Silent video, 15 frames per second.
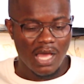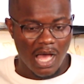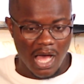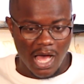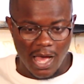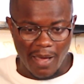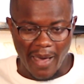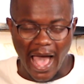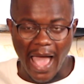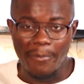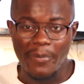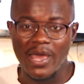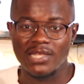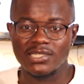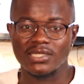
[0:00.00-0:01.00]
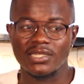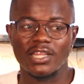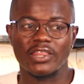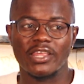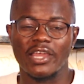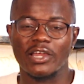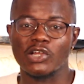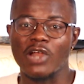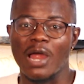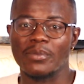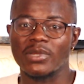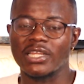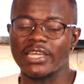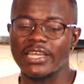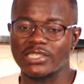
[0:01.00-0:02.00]
I personally think
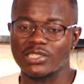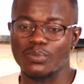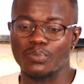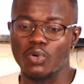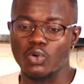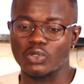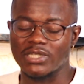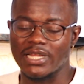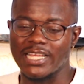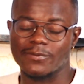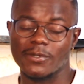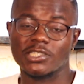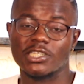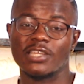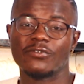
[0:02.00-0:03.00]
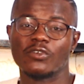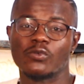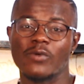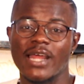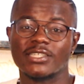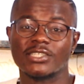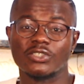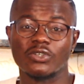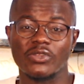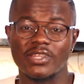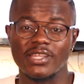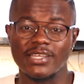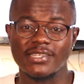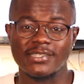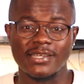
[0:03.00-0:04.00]
Grammarly is important, especially if you're writing your
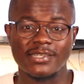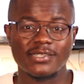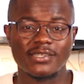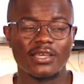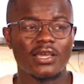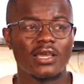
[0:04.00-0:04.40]
thesis.